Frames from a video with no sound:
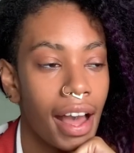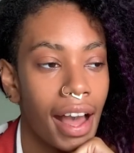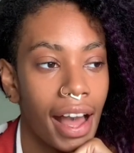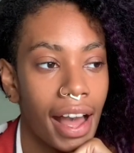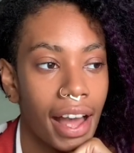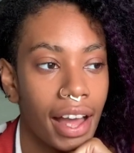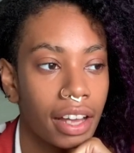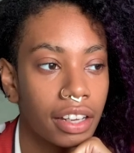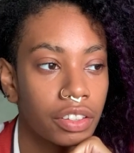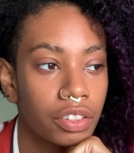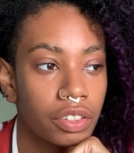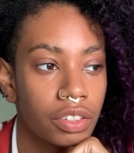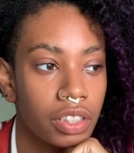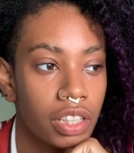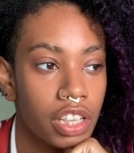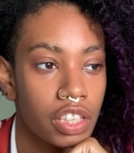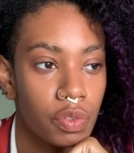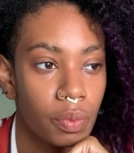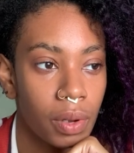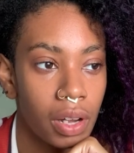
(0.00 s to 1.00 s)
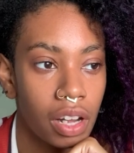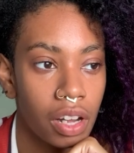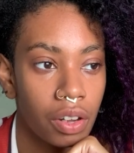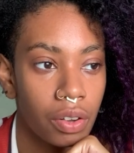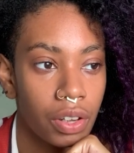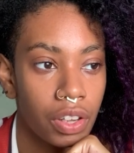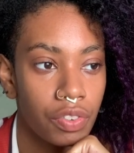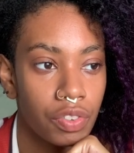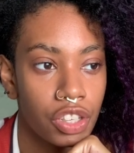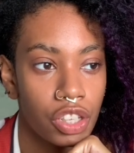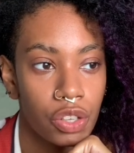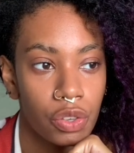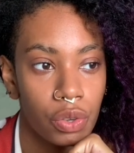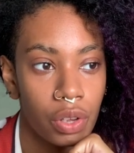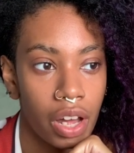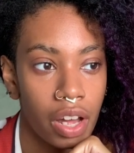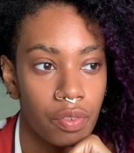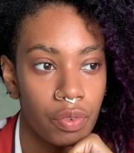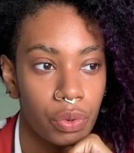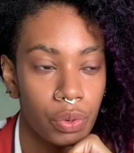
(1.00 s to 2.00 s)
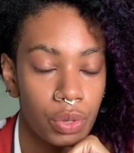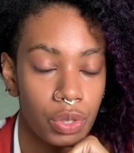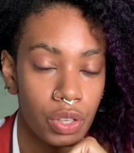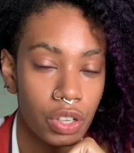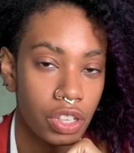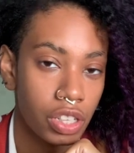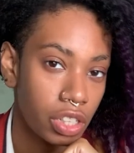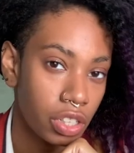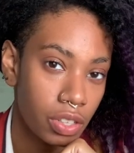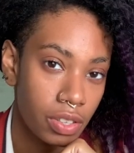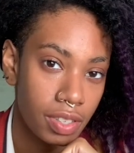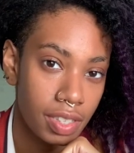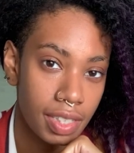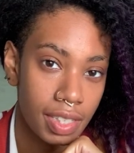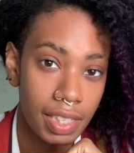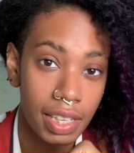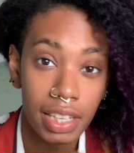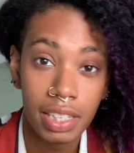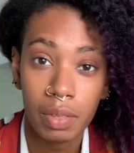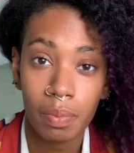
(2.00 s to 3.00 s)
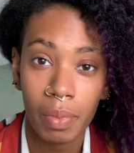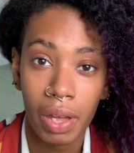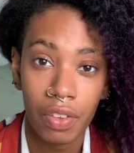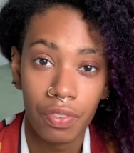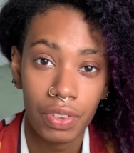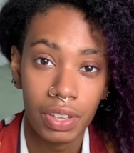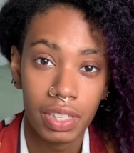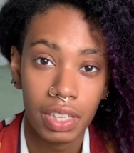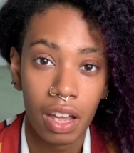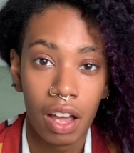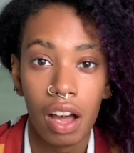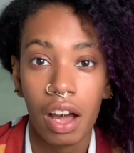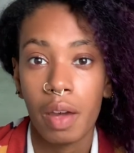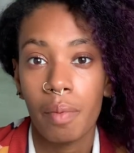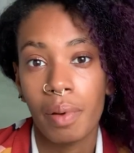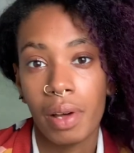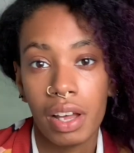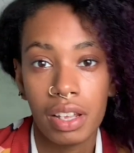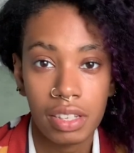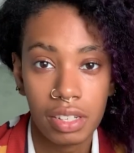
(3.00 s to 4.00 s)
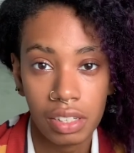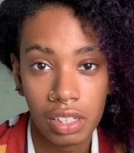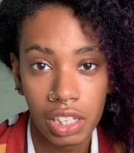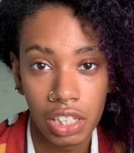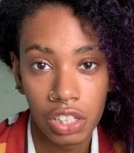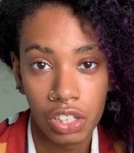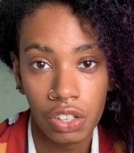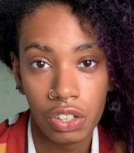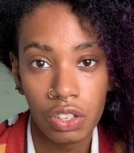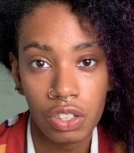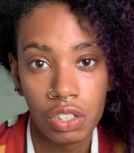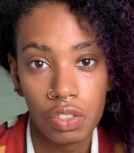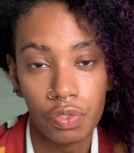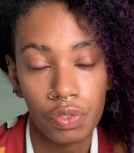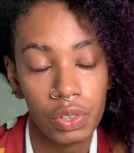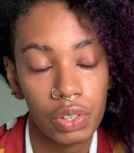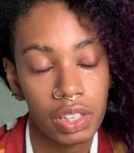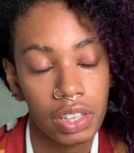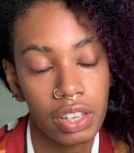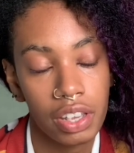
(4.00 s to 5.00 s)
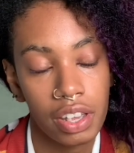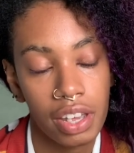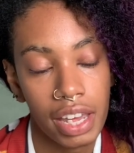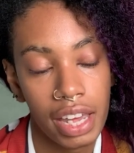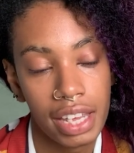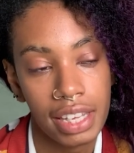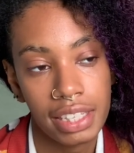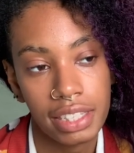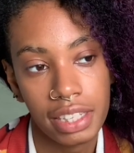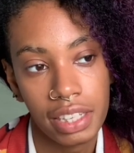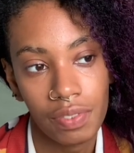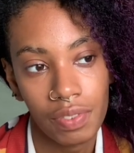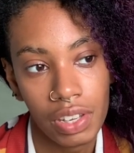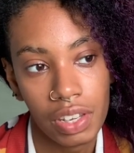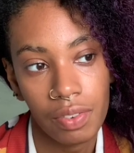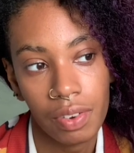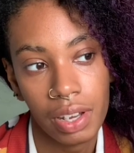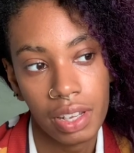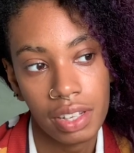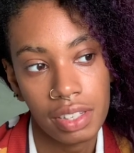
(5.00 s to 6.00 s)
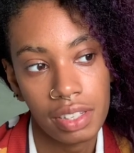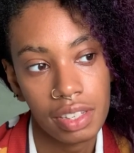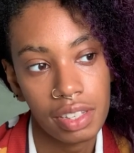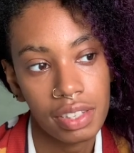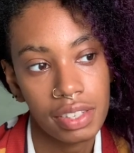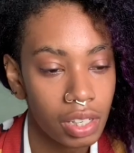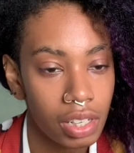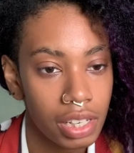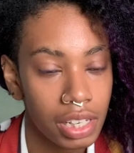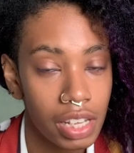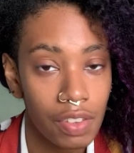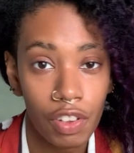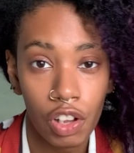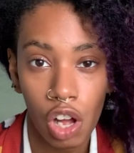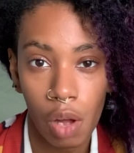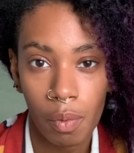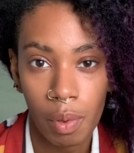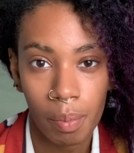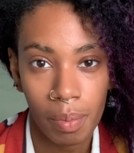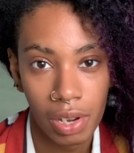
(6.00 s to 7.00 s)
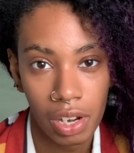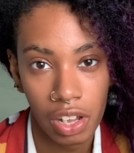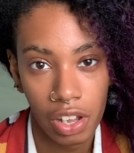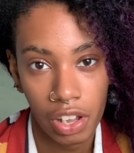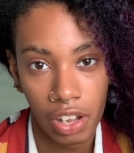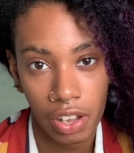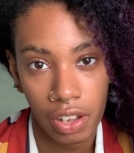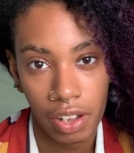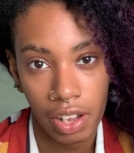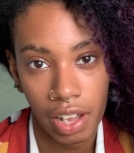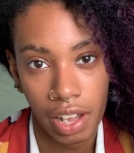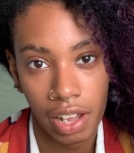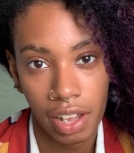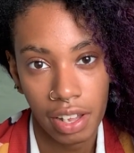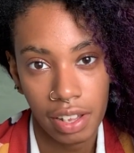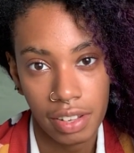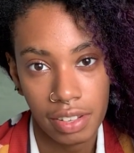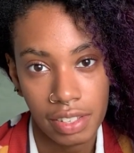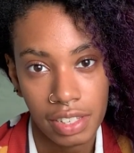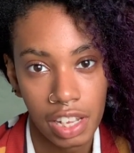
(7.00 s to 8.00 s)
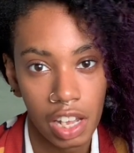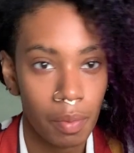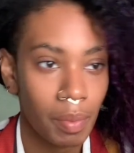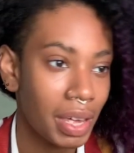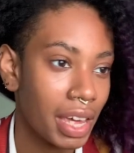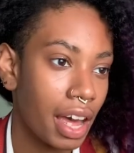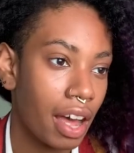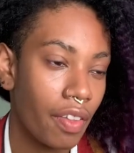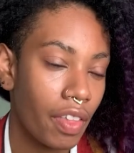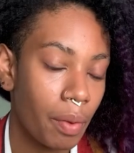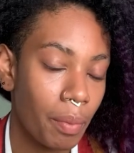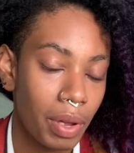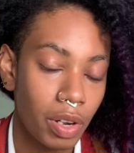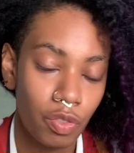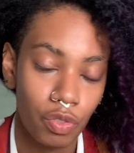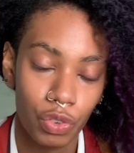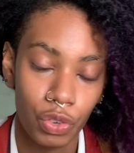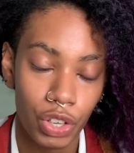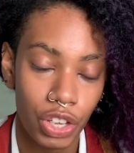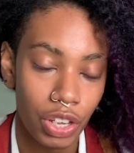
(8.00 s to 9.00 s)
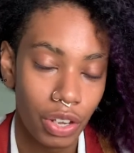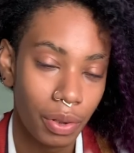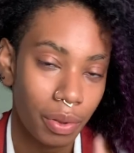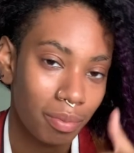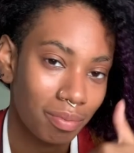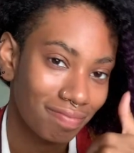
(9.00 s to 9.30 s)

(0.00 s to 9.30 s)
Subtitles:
And as well, if you have also used this method that I personally use for the ACV rinse, leave a comment below and tell me how that went for you.